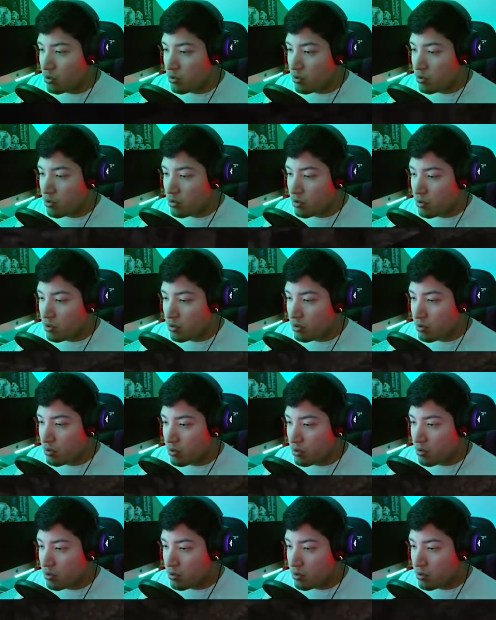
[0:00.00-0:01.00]

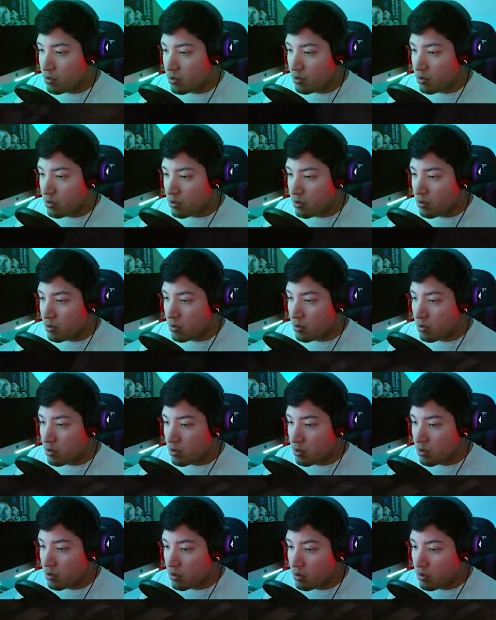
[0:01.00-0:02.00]

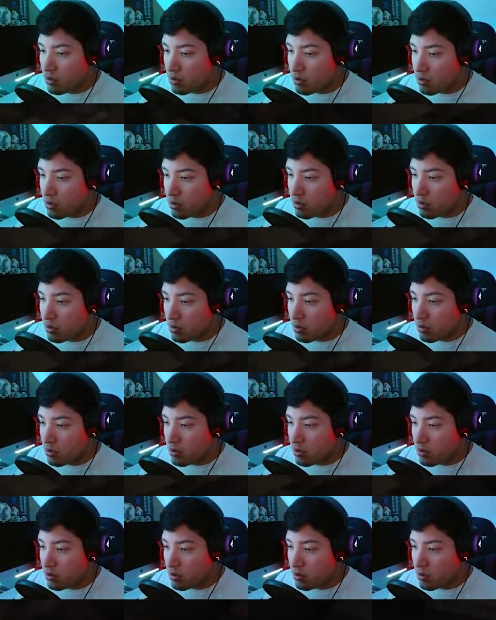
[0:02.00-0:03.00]

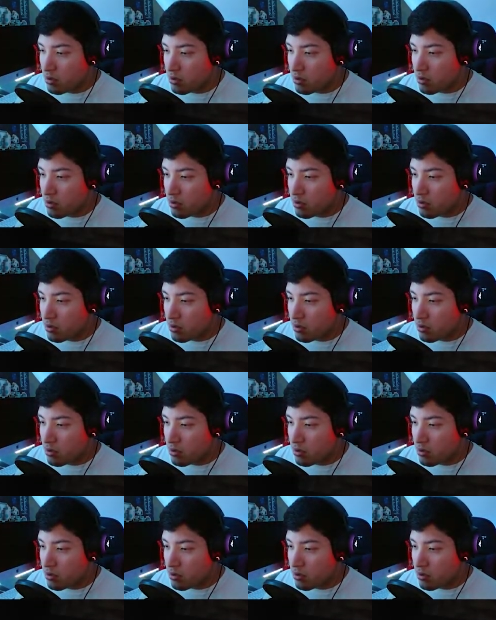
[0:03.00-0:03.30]
(silence)